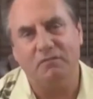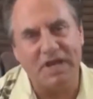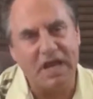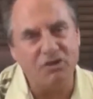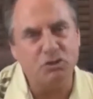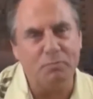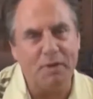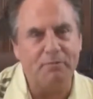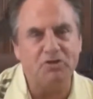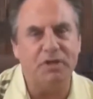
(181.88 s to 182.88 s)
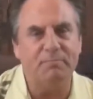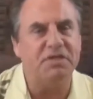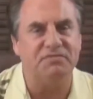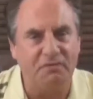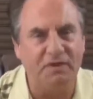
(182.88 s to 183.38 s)
financial membership
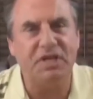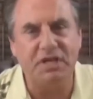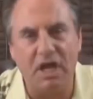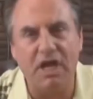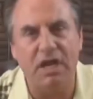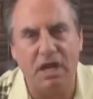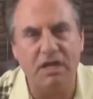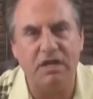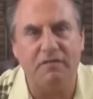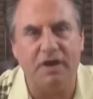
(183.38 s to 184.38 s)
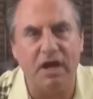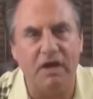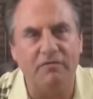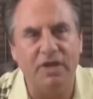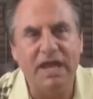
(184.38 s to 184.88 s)
is
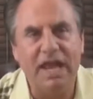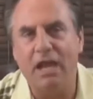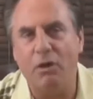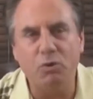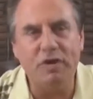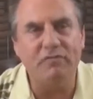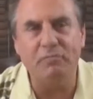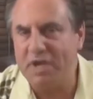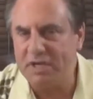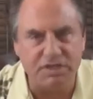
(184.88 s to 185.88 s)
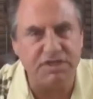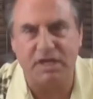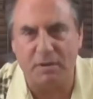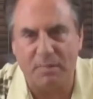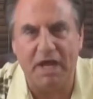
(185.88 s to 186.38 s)
$59.95. And I won't even make you
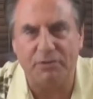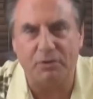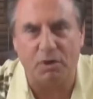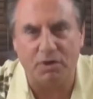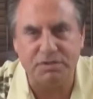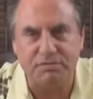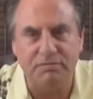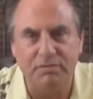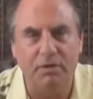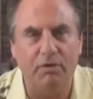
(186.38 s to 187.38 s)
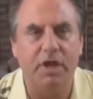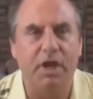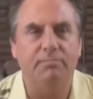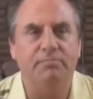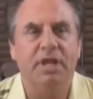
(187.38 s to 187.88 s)
take a math course.
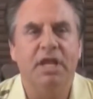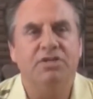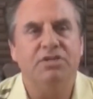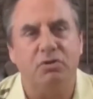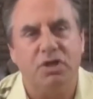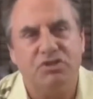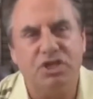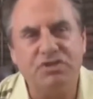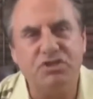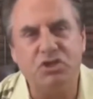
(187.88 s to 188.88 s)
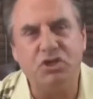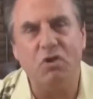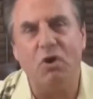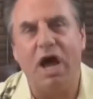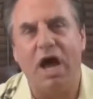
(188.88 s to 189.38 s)
Okay? So, just as you
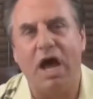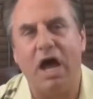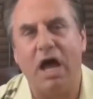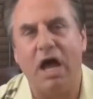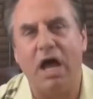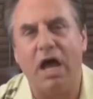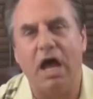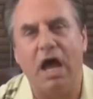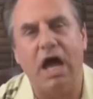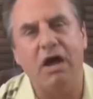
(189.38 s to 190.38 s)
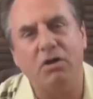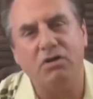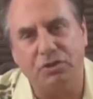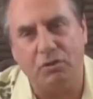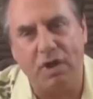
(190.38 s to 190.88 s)
know, I
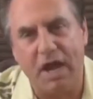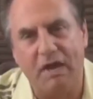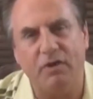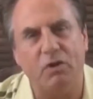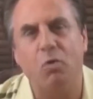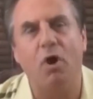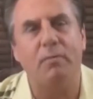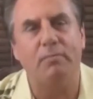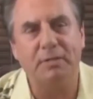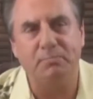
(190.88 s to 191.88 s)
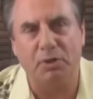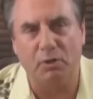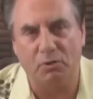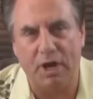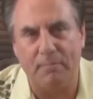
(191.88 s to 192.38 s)
also have a Quantum Leap
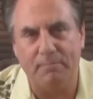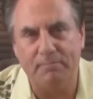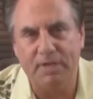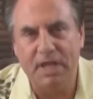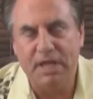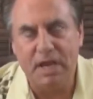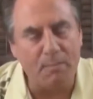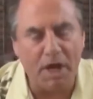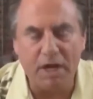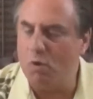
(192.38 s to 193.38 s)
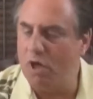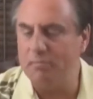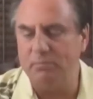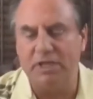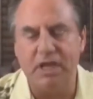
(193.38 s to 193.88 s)
program. Now, my
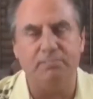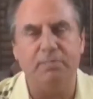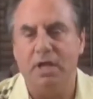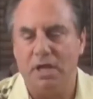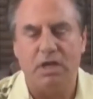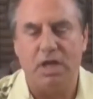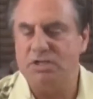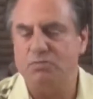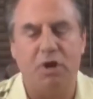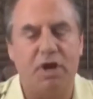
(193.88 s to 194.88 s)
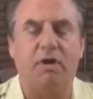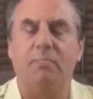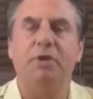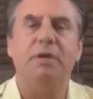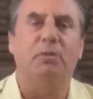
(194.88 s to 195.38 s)
Quantum Leap is where
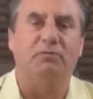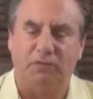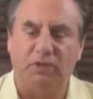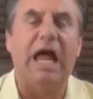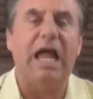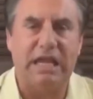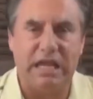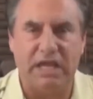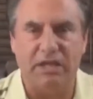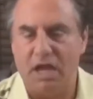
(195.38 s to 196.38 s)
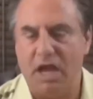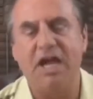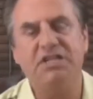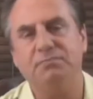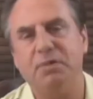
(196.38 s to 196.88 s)
people fly in.
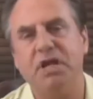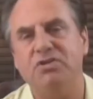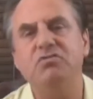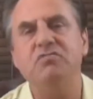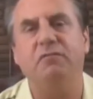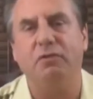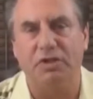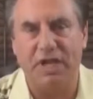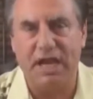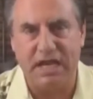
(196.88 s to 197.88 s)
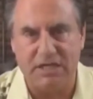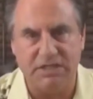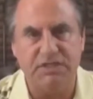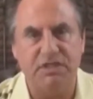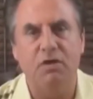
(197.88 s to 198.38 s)
I spend two full
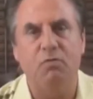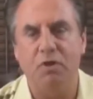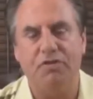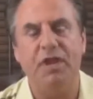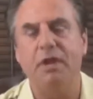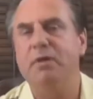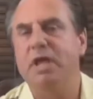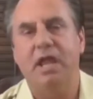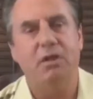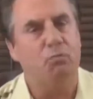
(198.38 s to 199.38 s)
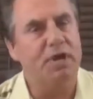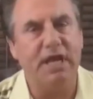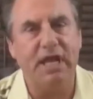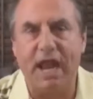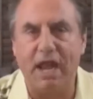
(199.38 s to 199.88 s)
days with them, and we
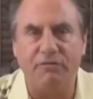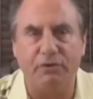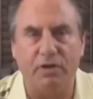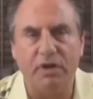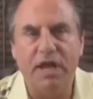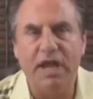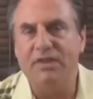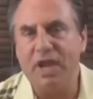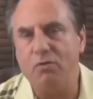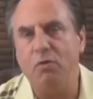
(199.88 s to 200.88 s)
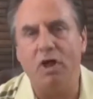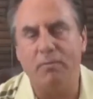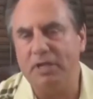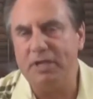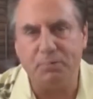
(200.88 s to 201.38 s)
get after it. And that
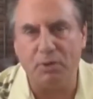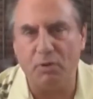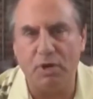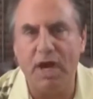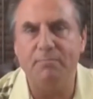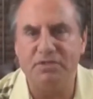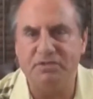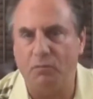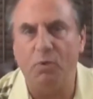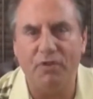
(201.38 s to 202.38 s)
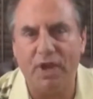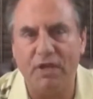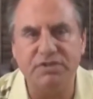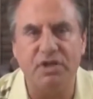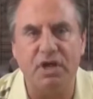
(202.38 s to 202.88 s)
Quantum Leap program is
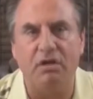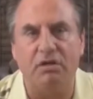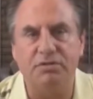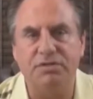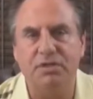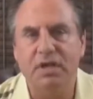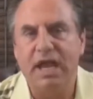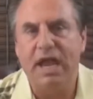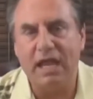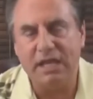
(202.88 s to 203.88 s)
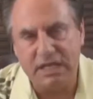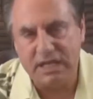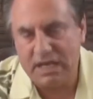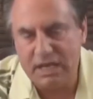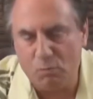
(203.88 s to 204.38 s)
$4,000, and
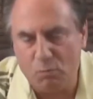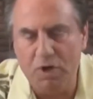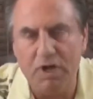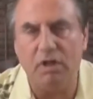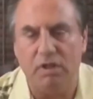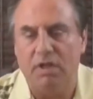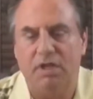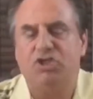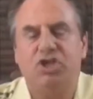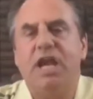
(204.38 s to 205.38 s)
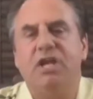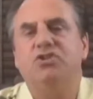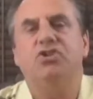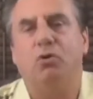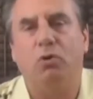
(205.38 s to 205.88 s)
it will
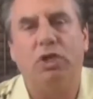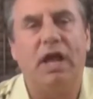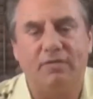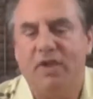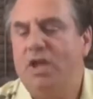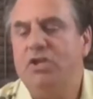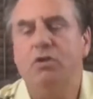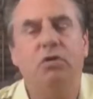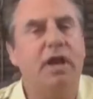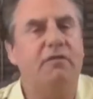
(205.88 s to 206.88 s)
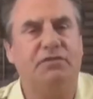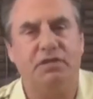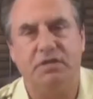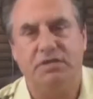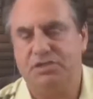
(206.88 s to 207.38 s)
change your whole life. You don't have
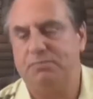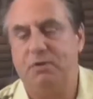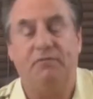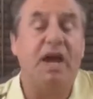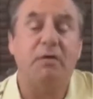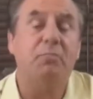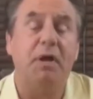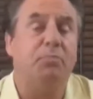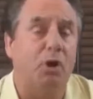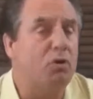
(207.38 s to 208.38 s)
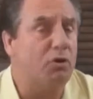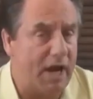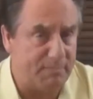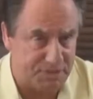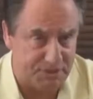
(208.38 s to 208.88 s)
to, in fact, my
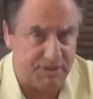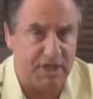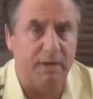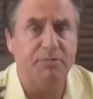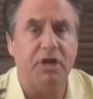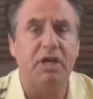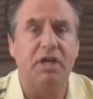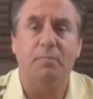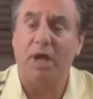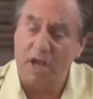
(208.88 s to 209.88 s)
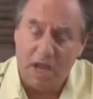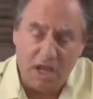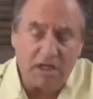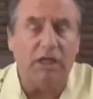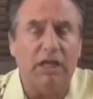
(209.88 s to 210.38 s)
programs that I'm talking about
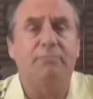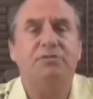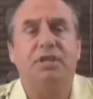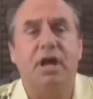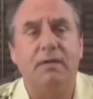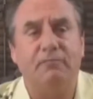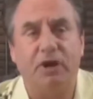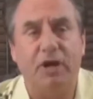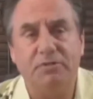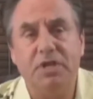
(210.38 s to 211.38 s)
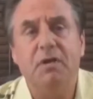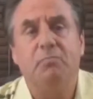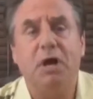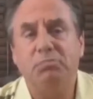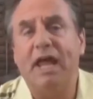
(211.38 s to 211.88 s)
collapse time frames.
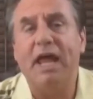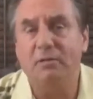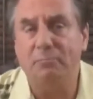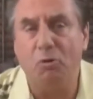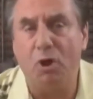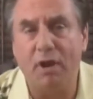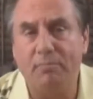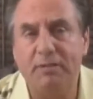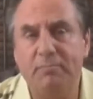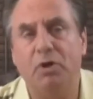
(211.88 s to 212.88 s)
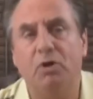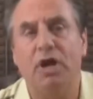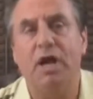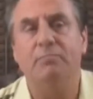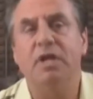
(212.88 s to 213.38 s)
My Platinum Quantum Leap
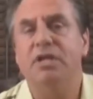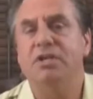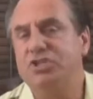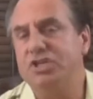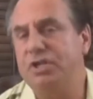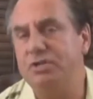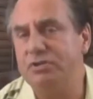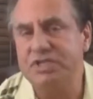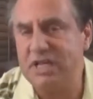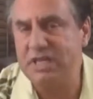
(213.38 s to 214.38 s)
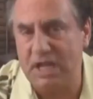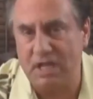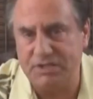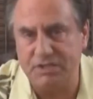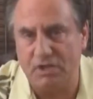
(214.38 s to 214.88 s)
program is just under
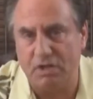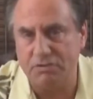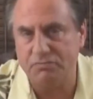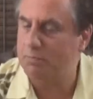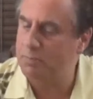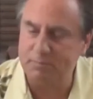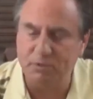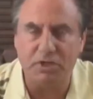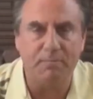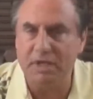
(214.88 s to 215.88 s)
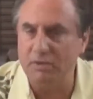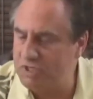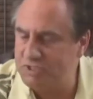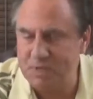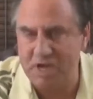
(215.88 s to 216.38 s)
$10,000, where people come in,
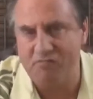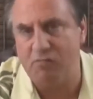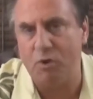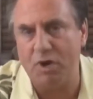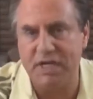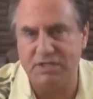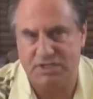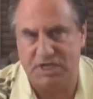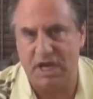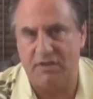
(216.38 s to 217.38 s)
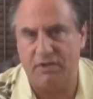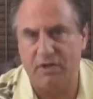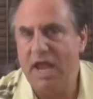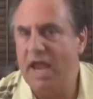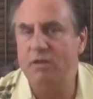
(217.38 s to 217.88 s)
we spend four days
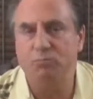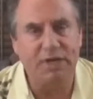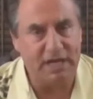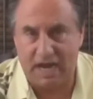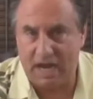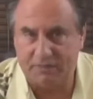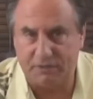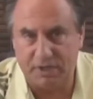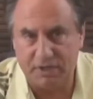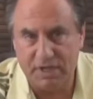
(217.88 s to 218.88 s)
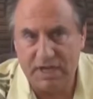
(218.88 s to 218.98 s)
together, and we get after it.